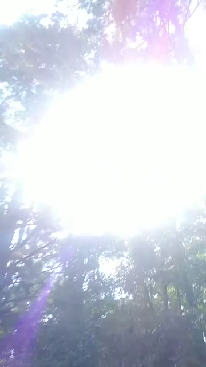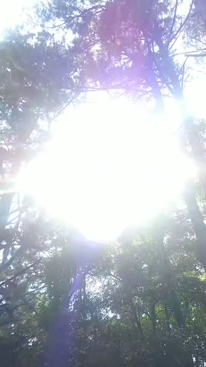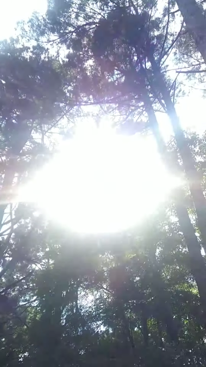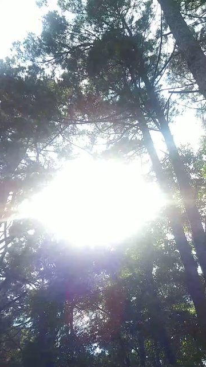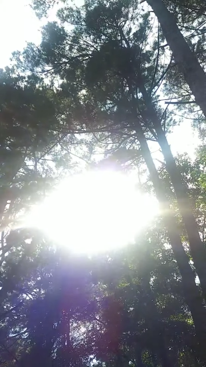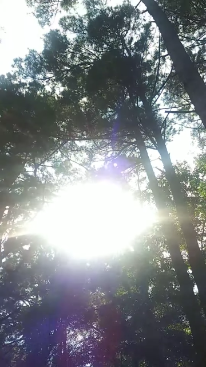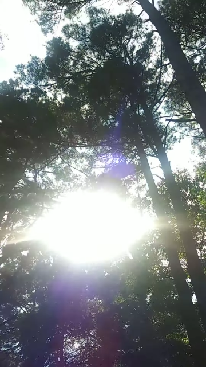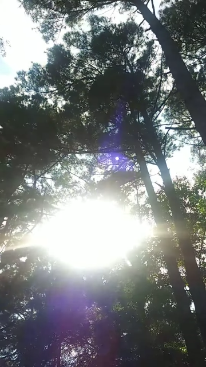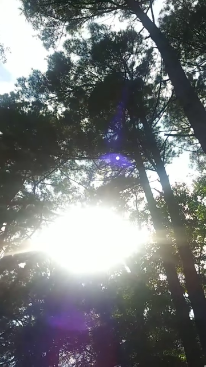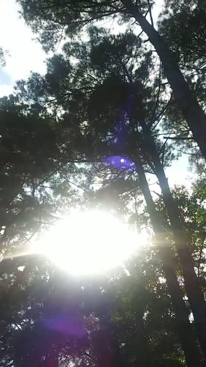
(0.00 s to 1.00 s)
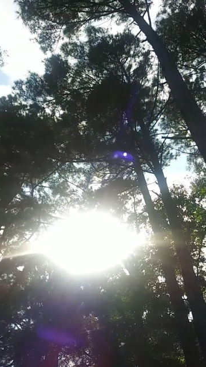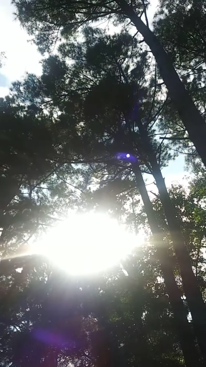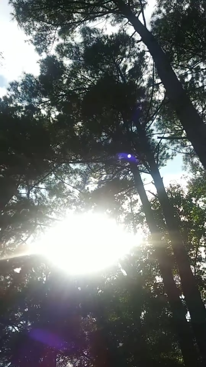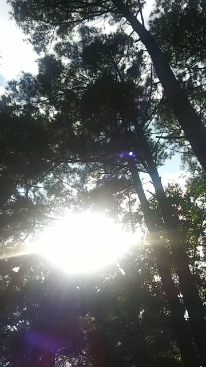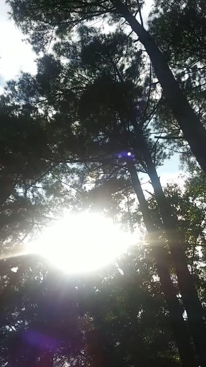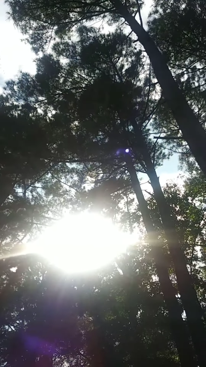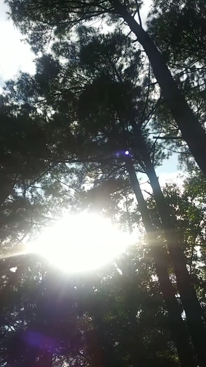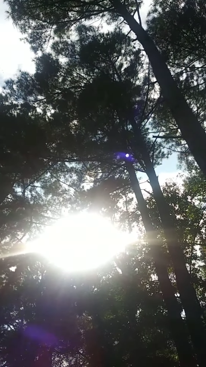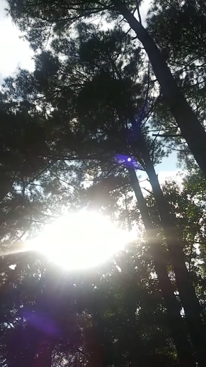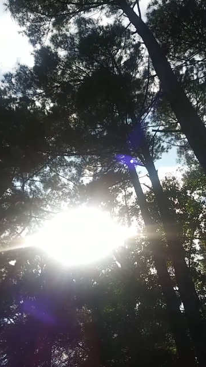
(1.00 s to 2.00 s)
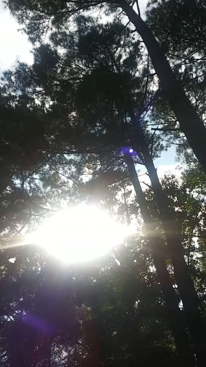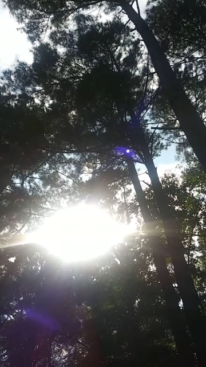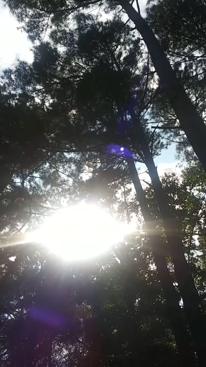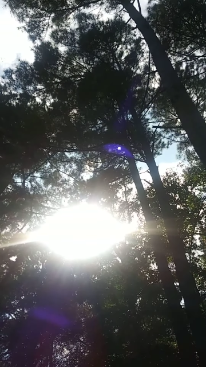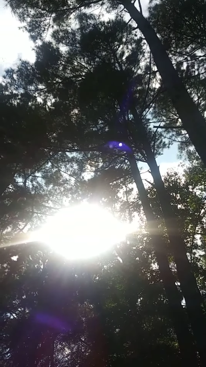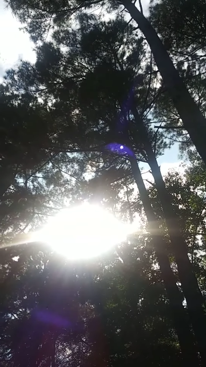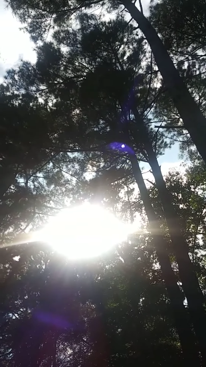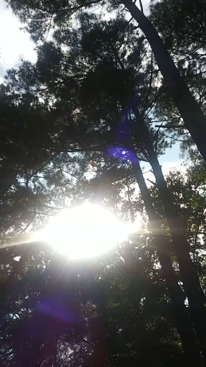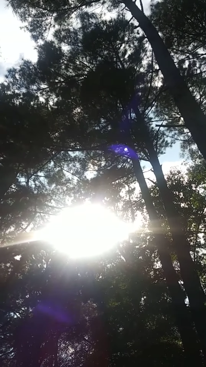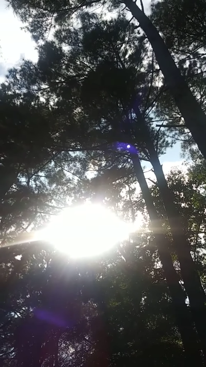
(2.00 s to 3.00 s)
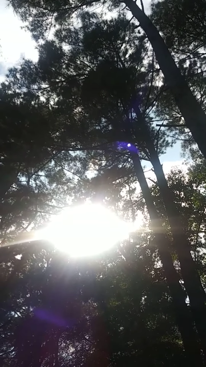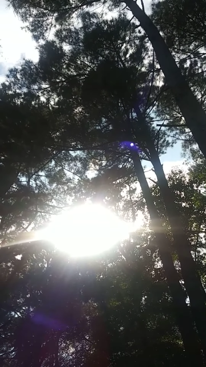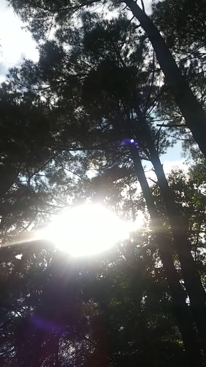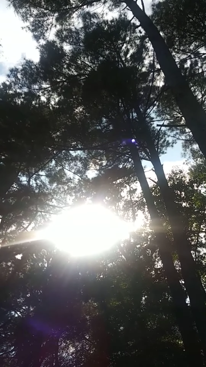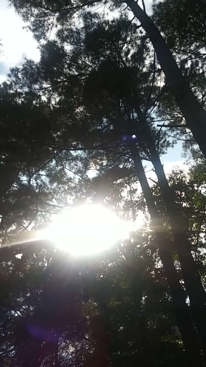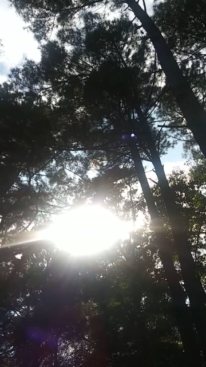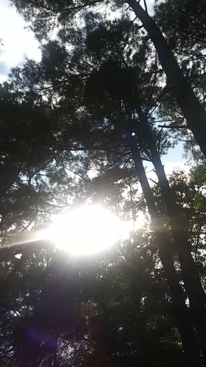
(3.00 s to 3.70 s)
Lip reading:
[unreadable: no face in view]